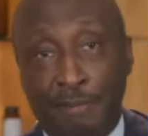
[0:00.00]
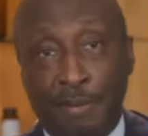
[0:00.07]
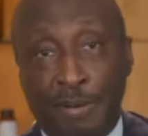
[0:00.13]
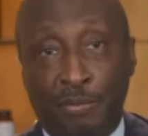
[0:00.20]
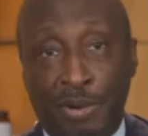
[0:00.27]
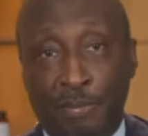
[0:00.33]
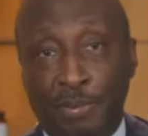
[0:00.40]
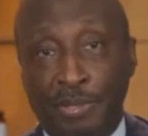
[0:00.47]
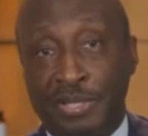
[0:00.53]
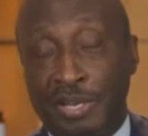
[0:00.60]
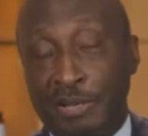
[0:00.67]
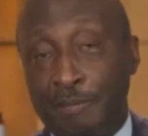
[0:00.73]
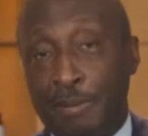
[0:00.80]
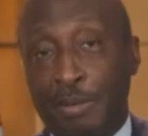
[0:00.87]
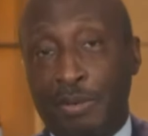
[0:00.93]
but
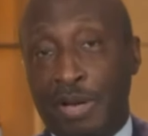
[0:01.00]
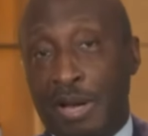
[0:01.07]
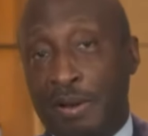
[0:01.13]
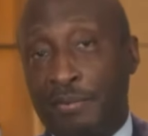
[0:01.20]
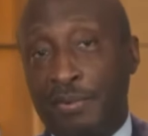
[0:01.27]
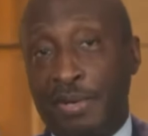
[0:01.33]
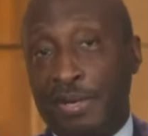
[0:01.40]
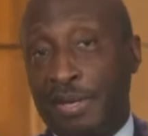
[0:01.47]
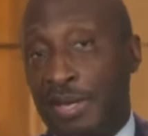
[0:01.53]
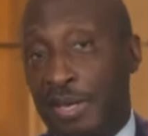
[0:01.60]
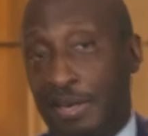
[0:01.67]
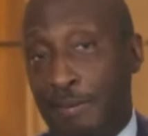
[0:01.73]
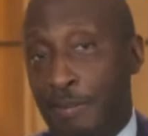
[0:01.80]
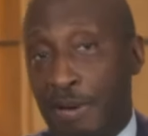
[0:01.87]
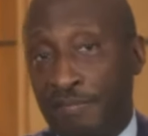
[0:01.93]
representing Bo Cochran and
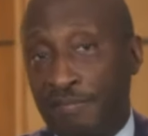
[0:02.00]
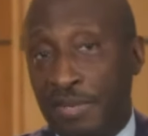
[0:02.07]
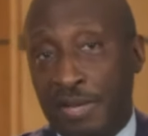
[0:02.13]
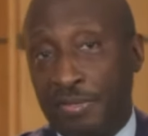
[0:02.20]
getting him off